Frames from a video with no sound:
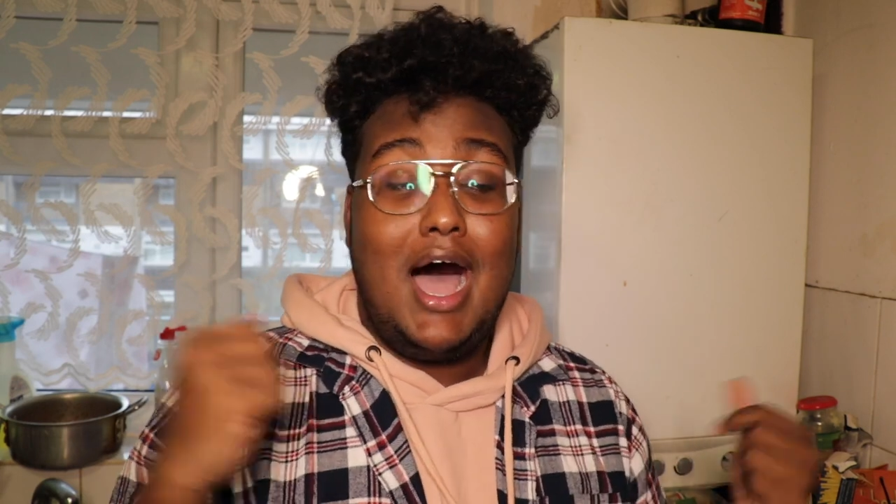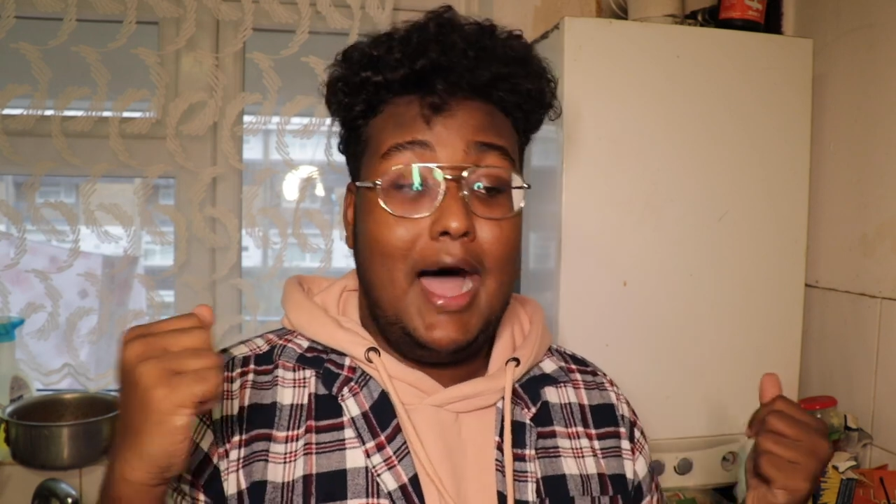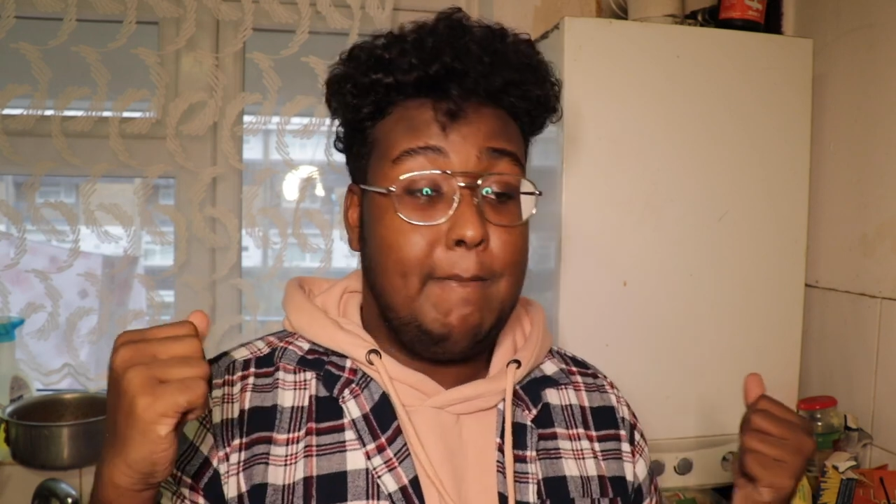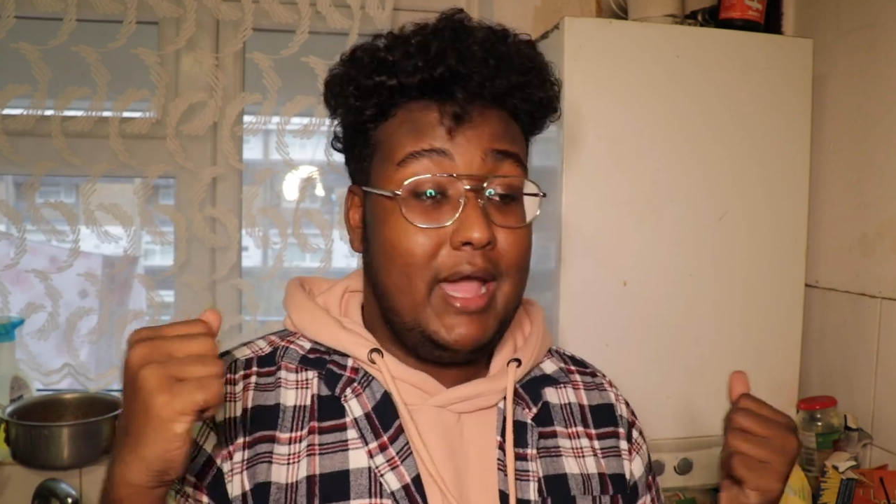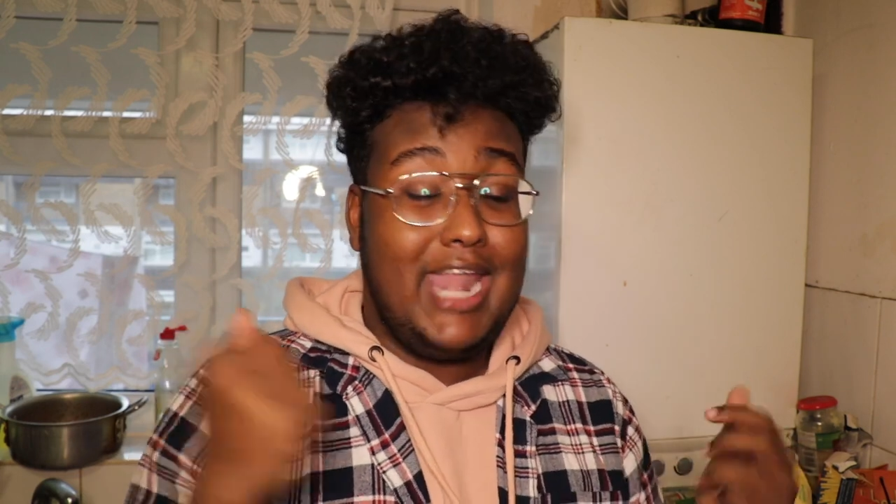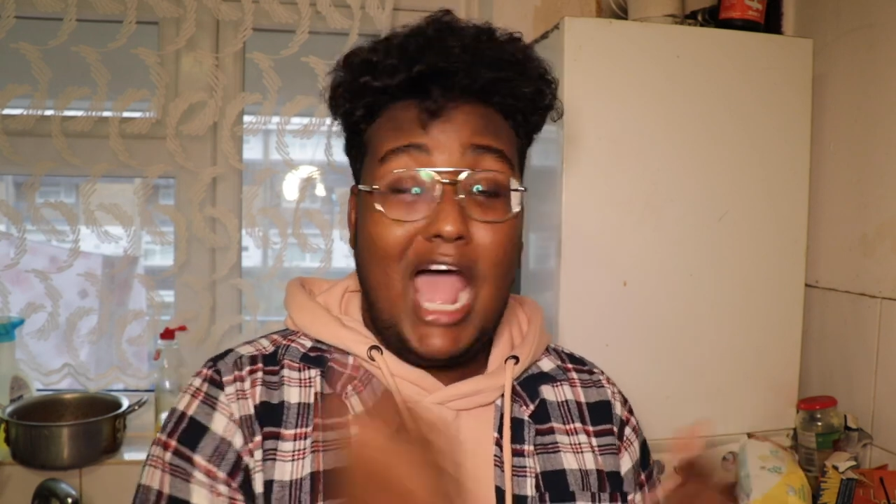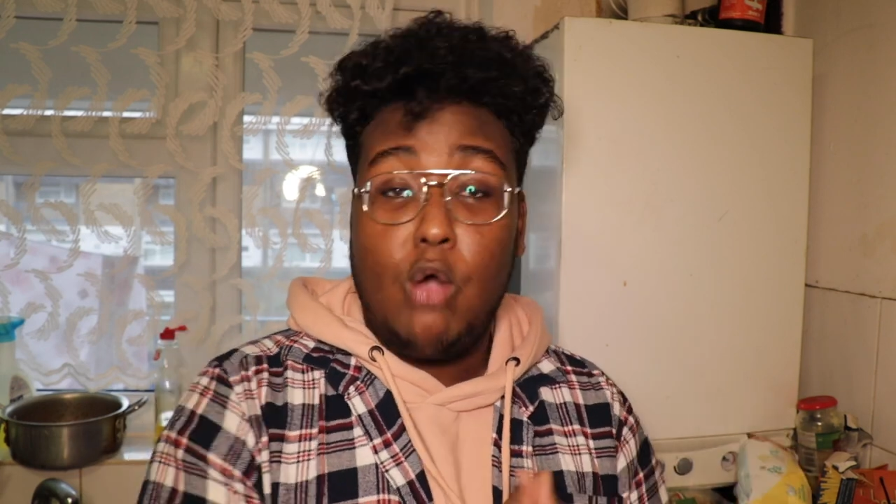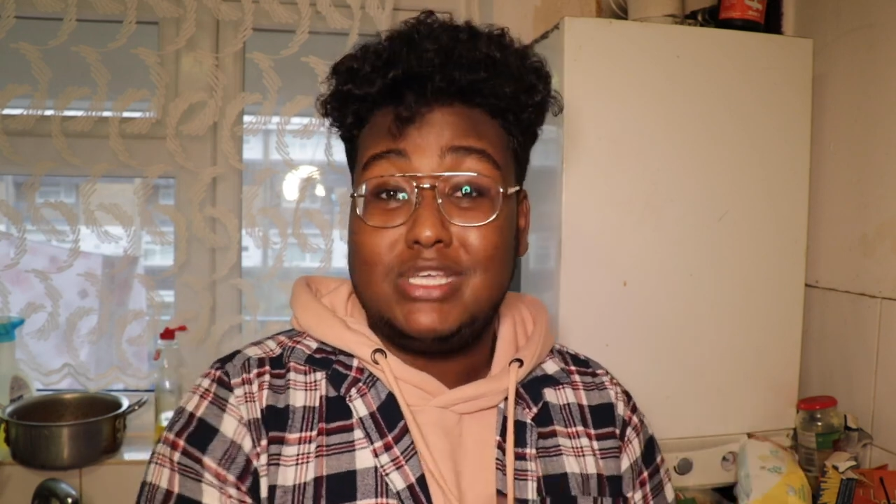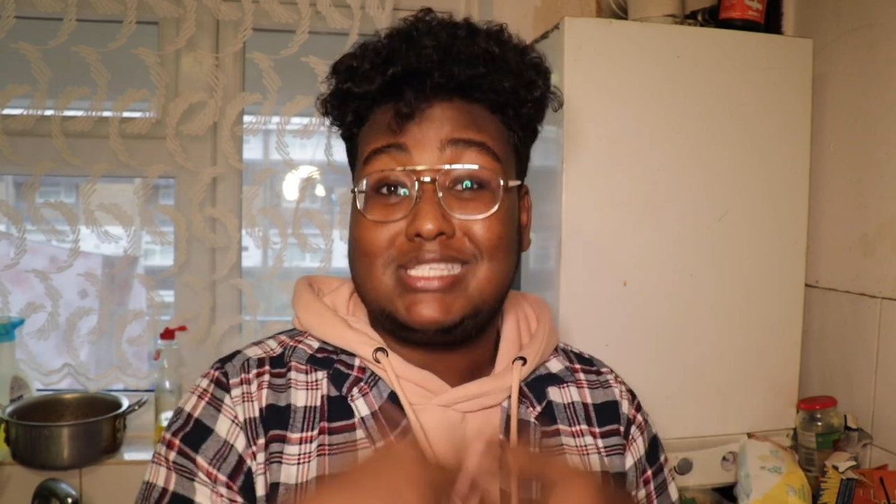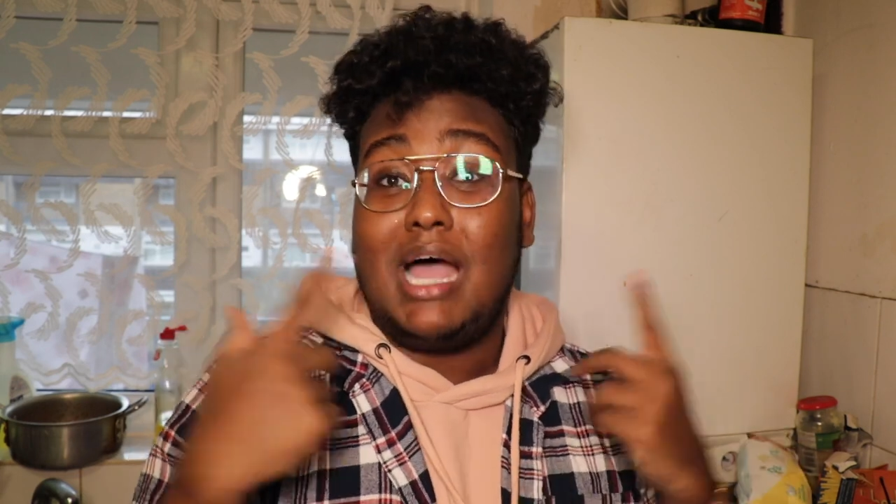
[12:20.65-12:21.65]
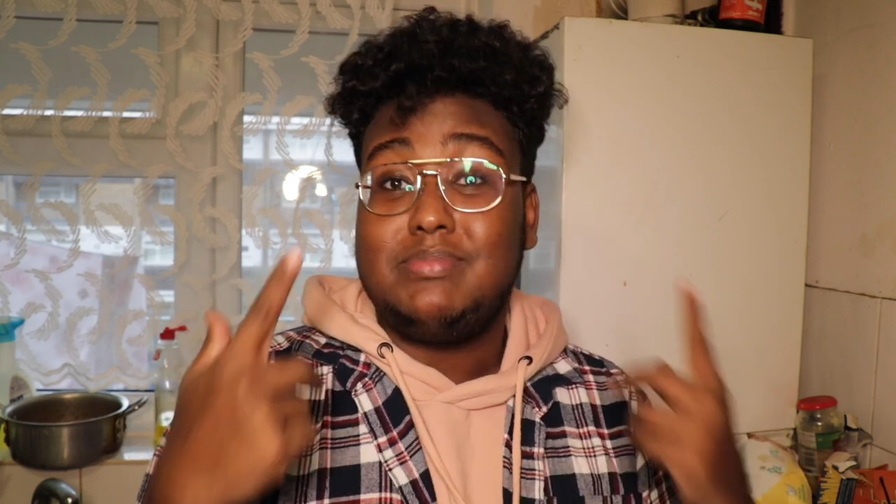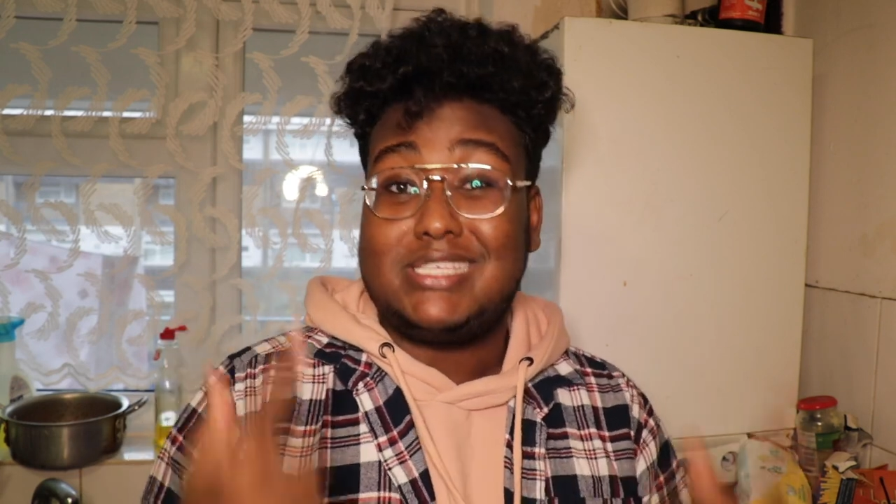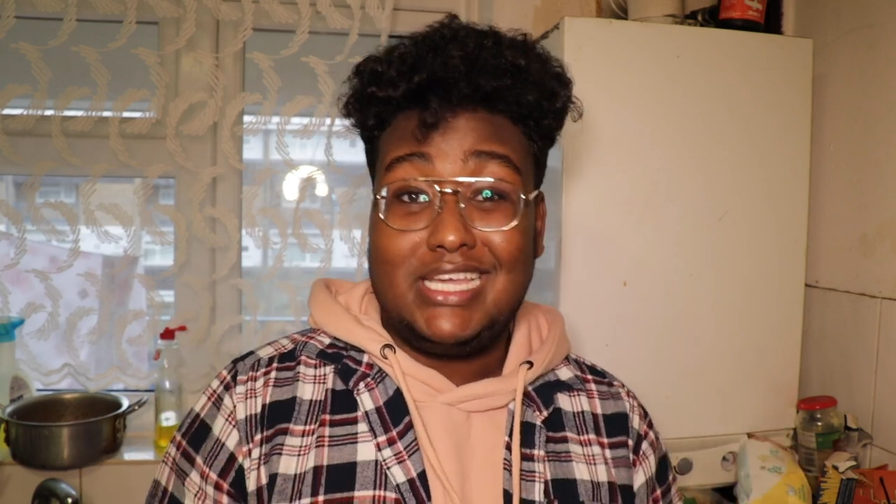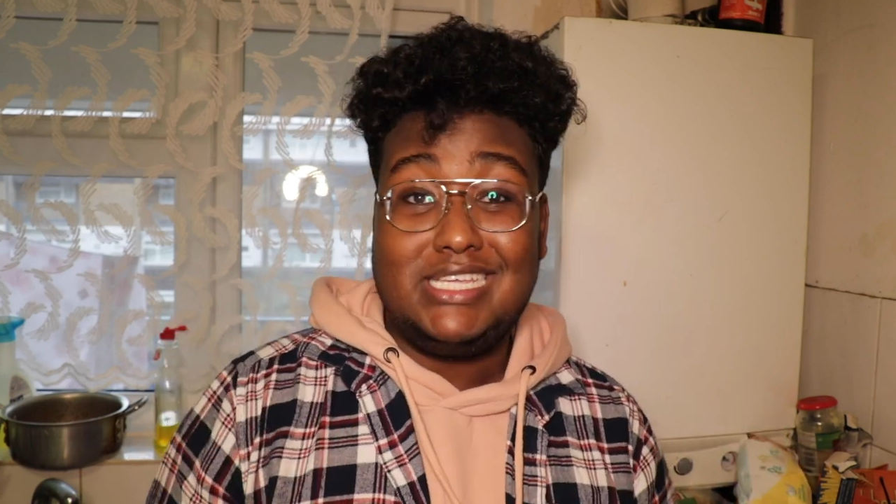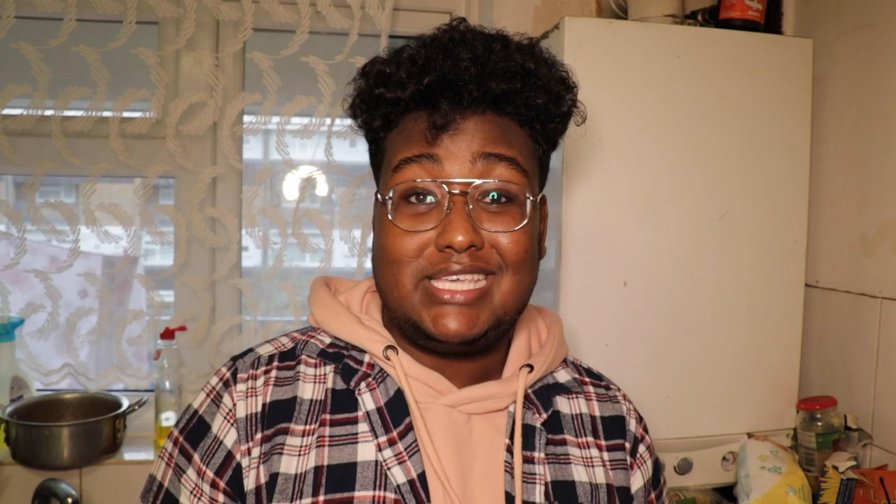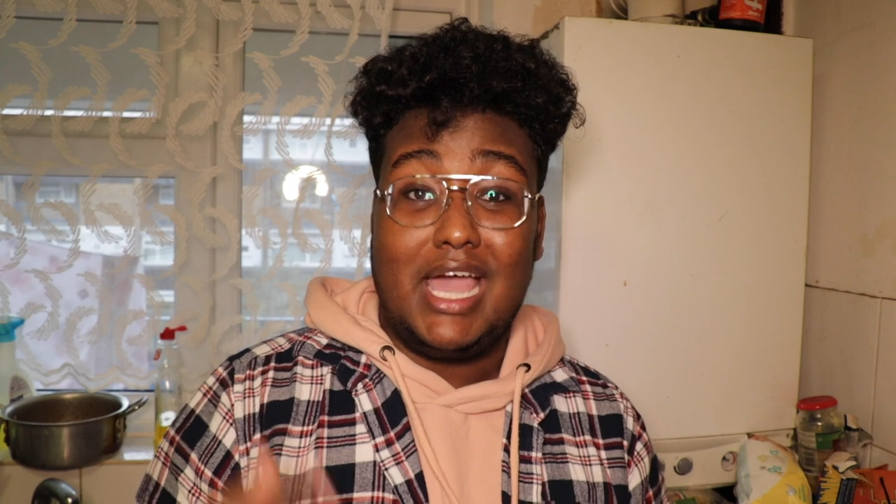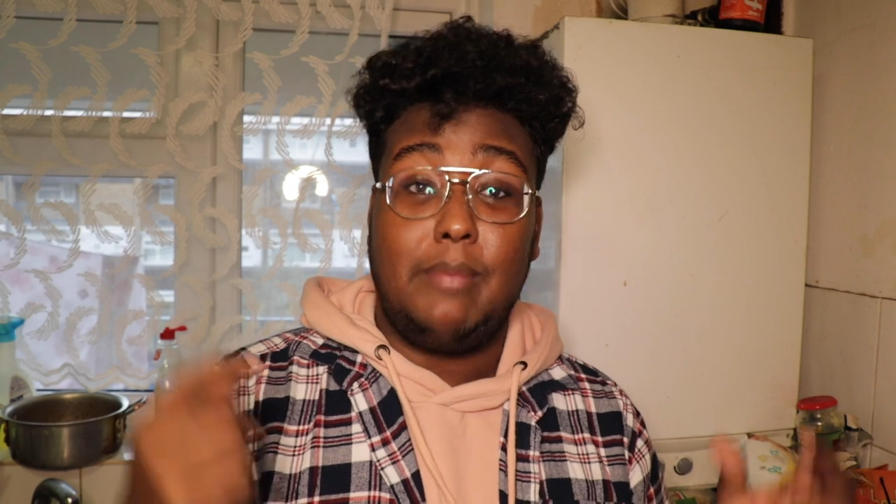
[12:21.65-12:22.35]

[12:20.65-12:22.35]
Now it's time to eat it.